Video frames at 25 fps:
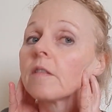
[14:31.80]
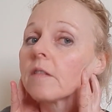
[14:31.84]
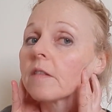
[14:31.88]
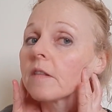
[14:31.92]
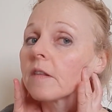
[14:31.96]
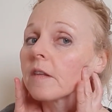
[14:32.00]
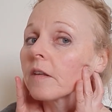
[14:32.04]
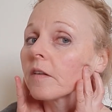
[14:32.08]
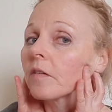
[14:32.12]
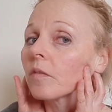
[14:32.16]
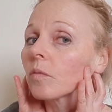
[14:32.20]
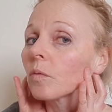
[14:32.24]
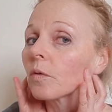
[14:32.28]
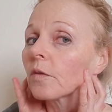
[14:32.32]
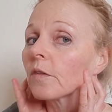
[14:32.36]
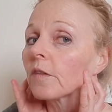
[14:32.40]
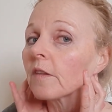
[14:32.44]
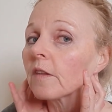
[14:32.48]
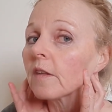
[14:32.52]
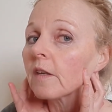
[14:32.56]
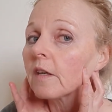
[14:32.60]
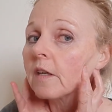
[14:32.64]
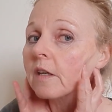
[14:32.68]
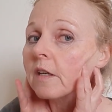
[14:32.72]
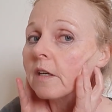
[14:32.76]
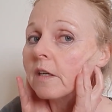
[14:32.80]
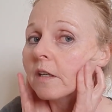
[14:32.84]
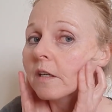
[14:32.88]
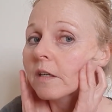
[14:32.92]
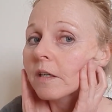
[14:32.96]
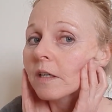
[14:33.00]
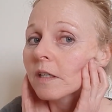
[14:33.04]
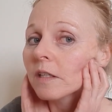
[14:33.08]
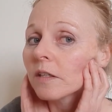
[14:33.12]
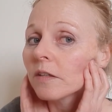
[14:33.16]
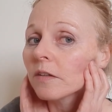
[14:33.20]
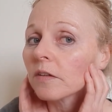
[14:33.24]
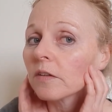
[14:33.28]
these ones here,
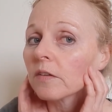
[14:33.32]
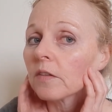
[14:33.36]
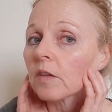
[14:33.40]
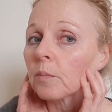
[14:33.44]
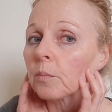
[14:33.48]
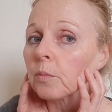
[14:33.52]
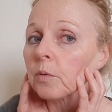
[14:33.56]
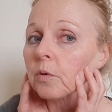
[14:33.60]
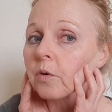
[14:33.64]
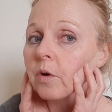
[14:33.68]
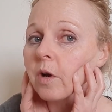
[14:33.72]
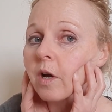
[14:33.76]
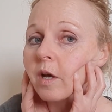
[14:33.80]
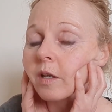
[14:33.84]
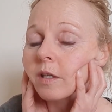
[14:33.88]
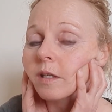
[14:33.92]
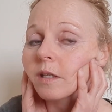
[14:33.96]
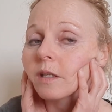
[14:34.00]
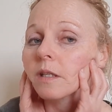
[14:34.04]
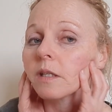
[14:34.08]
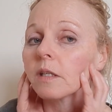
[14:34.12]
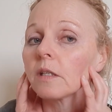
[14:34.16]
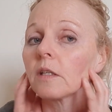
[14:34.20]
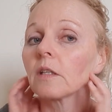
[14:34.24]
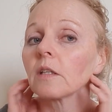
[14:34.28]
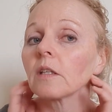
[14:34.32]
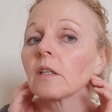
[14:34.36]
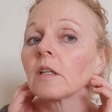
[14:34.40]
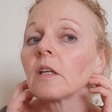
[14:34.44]
including the parotid,